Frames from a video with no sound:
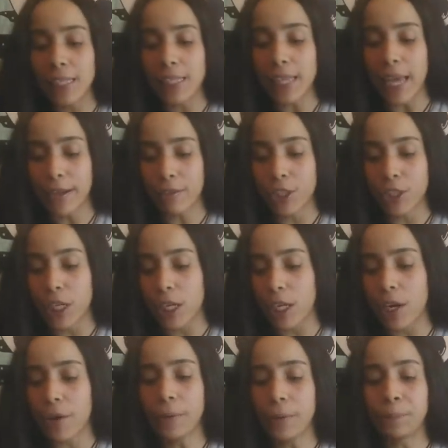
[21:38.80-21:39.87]
energy
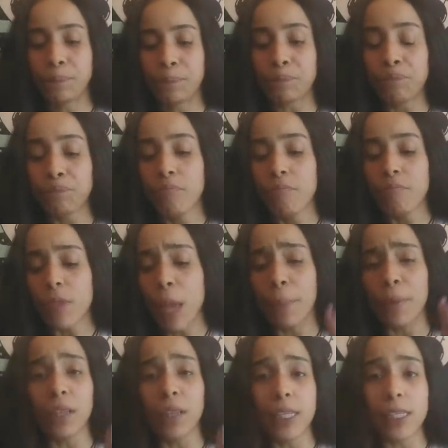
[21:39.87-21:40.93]
here.
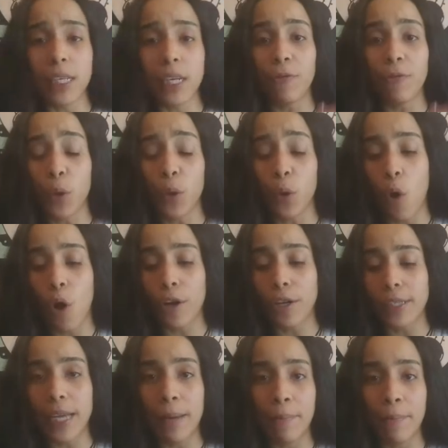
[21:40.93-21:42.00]
But listen, if you're a
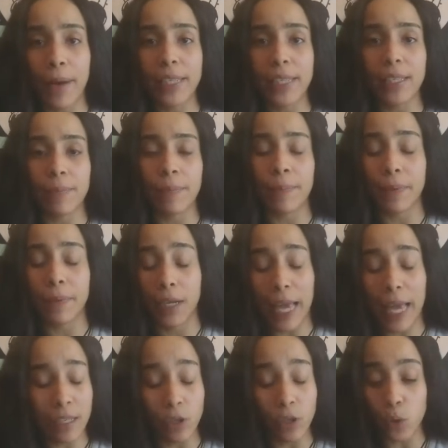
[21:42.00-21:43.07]
water sign, Pisces,
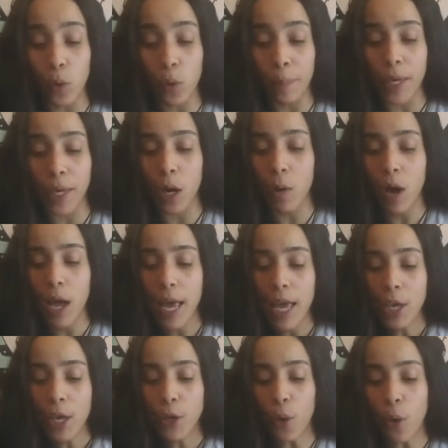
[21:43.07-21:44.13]
Cancer, Scorpio,
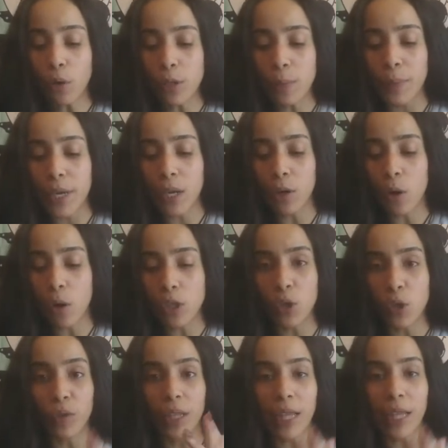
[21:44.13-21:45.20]
you're also being called
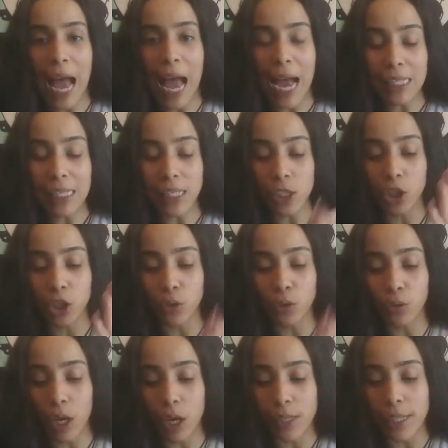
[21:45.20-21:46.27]
to relax, to
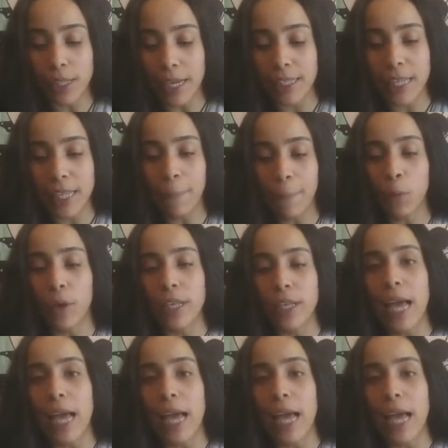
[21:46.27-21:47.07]
trust, accept what is